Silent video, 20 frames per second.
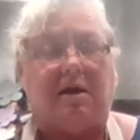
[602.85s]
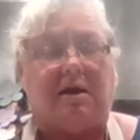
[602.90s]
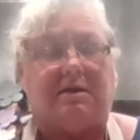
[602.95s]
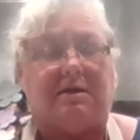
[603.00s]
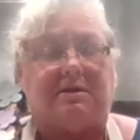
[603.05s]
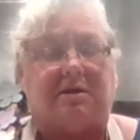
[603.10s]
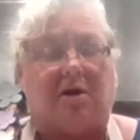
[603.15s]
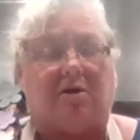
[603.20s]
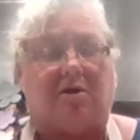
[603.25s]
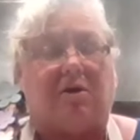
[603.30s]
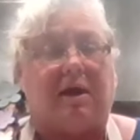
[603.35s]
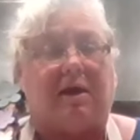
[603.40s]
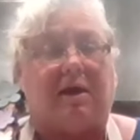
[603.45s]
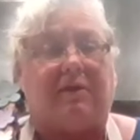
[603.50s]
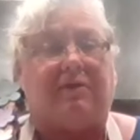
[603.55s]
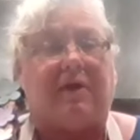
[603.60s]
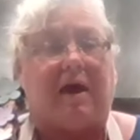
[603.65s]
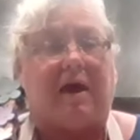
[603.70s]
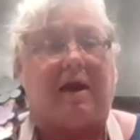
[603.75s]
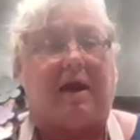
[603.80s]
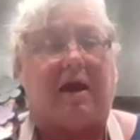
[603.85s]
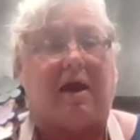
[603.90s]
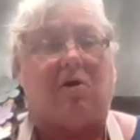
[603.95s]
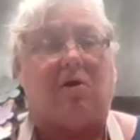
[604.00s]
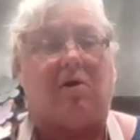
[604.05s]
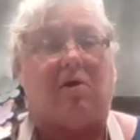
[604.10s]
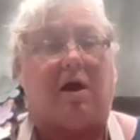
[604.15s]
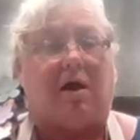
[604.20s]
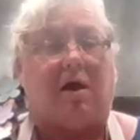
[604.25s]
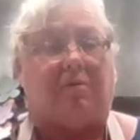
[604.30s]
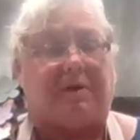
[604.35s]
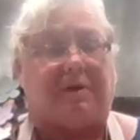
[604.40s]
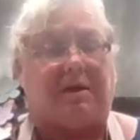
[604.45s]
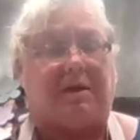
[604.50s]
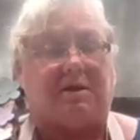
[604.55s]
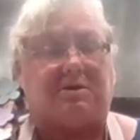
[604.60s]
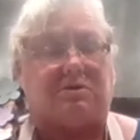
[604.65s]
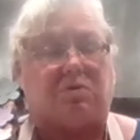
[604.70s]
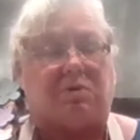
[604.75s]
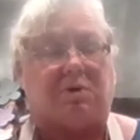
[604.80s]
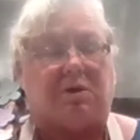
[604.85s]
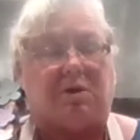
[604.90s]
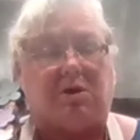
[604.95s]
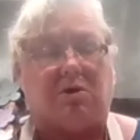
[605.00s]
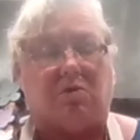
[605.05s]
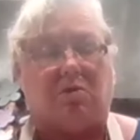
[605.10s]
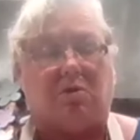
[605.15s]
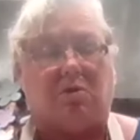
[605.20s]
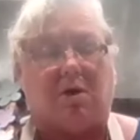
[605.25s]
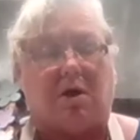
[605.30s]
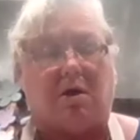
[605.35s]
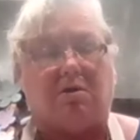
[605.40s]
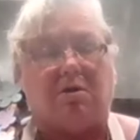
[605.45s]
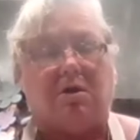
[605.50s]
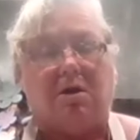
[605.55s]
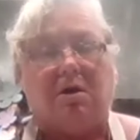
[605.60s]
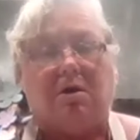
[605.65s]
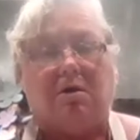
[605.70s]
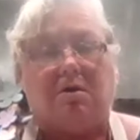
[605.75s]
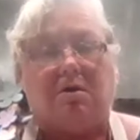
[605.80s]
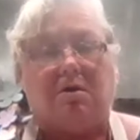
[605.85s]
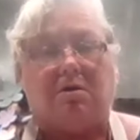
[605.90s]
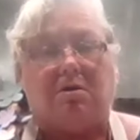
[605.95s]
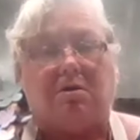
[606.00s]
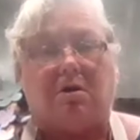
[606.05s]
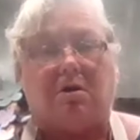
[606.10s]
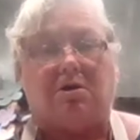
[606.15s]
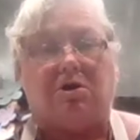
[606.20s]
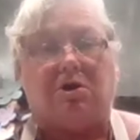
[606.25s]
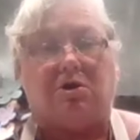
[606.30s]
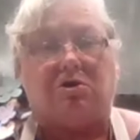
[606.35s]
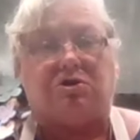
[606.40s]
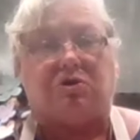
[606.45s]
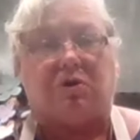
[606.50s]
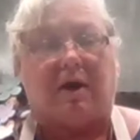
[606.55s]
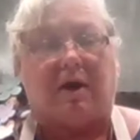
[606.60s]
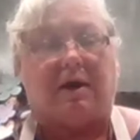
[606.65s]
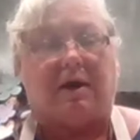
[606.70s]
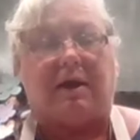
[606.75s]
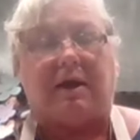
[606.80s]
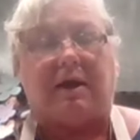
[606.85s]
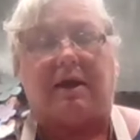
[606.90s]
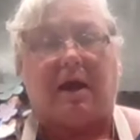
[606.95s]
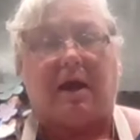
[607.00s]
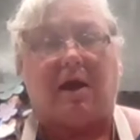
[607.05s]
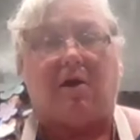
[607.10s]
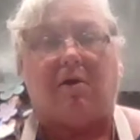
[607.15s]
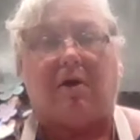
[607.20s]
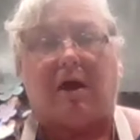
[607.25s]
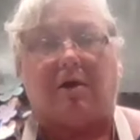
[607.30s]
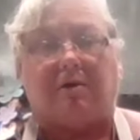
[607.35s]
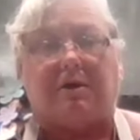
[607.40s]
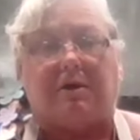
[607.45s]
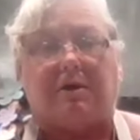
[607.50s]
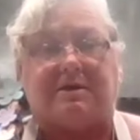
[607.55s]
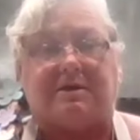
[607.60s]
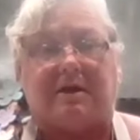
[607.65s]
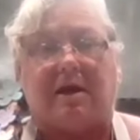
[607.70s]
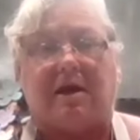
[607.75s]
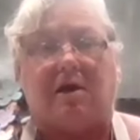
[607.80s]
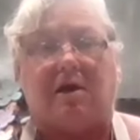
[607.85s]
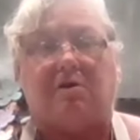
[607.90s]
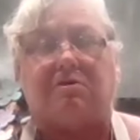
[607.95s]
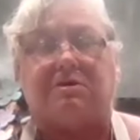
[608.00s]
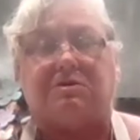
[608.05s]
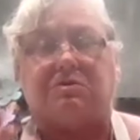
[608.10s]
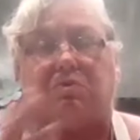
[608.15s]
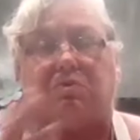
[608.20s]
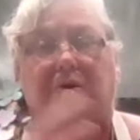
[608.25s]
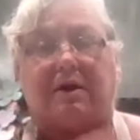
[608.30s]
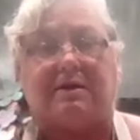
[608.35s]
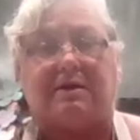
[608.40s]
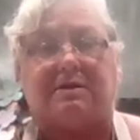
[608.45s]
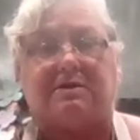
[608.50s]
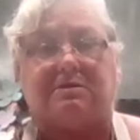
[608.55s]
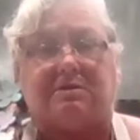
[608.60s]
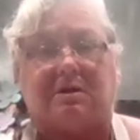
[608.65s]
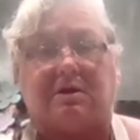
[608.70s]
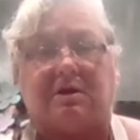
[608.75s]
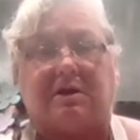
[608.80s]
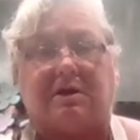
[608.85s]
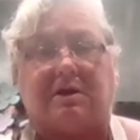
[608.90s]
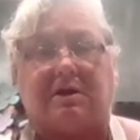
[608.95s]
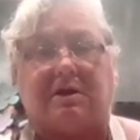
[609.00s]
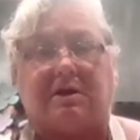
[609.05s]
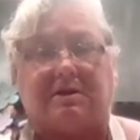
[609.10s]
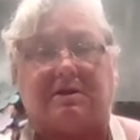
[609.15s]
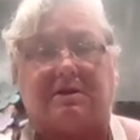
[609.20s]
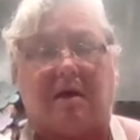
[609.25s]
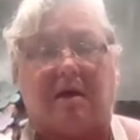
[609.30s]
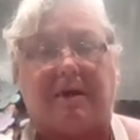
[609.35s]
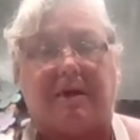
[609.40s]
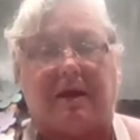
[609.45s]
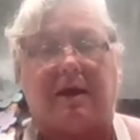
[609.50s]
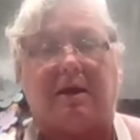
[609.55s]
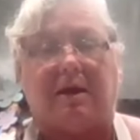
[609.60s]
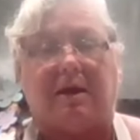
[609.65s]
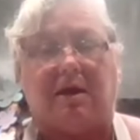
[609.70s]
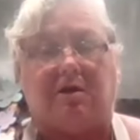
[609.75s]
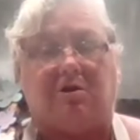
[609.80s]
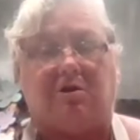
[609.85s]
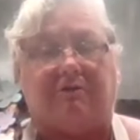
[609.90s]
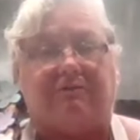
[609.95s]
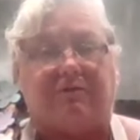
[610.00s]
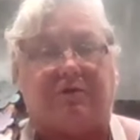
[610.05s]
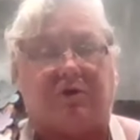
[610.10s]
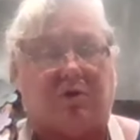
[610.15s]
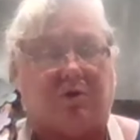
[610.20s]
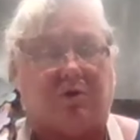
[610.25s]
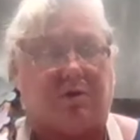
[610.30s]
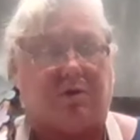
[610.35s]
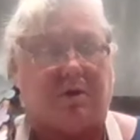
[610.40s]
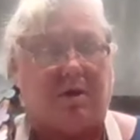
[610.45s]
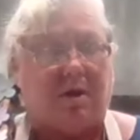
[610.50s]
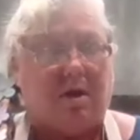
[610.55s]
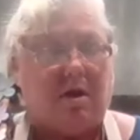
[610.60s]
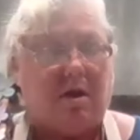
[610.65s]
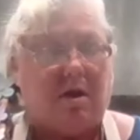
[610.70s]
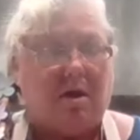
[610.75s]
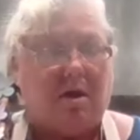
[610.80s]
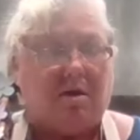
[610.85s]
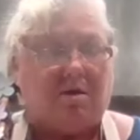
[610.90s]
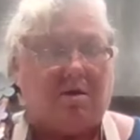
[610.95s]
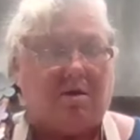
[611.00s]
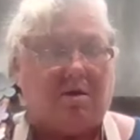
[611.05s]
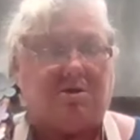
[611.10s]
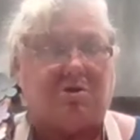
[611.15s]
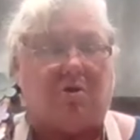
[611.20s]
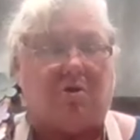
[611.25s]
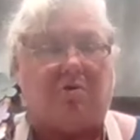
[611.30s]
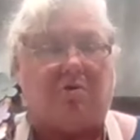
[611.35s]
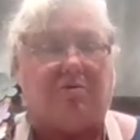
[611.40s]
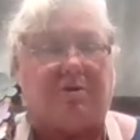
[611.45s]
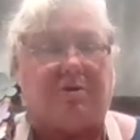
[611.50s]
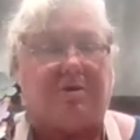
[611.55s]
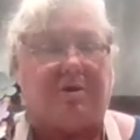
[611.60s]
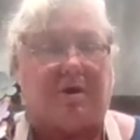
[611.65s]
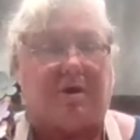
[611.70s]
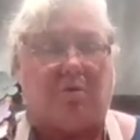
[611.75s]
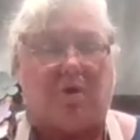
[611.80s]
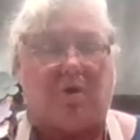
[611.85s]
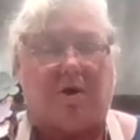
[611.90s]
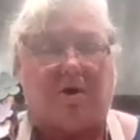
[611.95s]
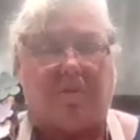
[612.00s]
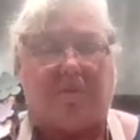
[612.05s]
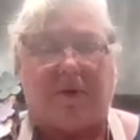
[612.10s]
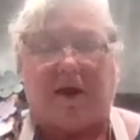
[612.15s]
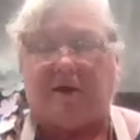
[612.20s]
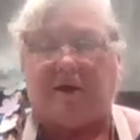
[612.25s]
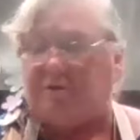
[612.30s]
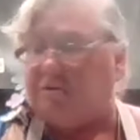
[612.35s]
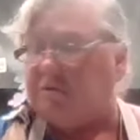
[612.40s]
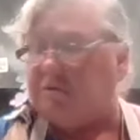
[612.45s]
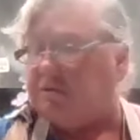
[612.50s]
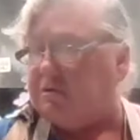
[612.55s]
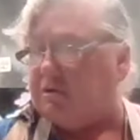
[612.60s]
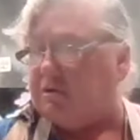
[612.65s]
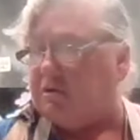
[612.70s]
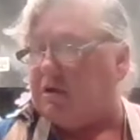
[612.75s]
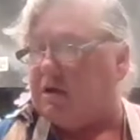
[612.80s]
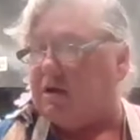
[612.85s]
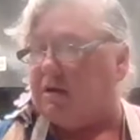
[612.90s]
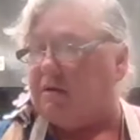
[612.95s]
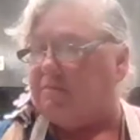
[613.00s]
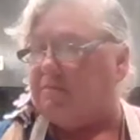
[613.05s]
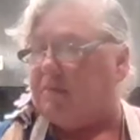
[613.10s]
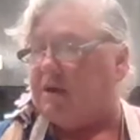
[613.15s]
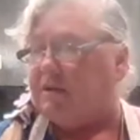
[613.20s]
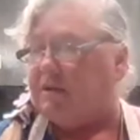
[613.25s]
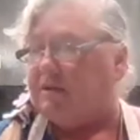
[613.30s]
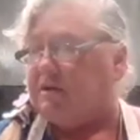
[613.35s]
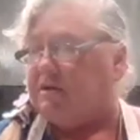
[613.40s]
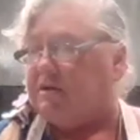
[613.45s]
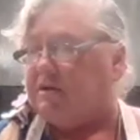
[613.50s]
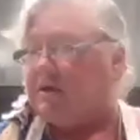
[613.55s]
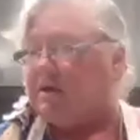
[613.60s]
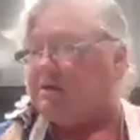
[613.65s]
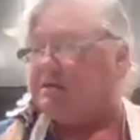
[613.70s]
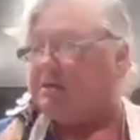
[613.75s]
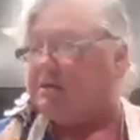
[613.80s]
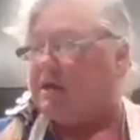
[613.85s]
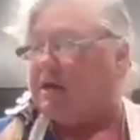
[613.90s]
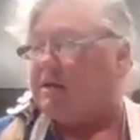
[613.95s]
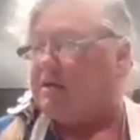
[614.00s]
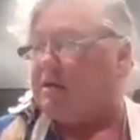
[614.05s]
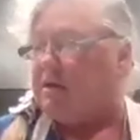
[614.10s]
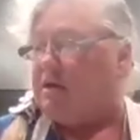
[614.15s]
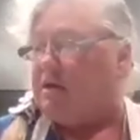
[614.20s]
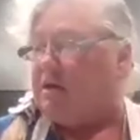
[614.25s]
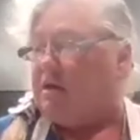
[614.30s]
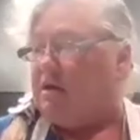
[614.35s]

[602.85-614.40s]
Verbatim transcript: It's not going to get that air out because when you are you're trying to get air out because air is what is contaminating your food. So the water bath uh, method does that.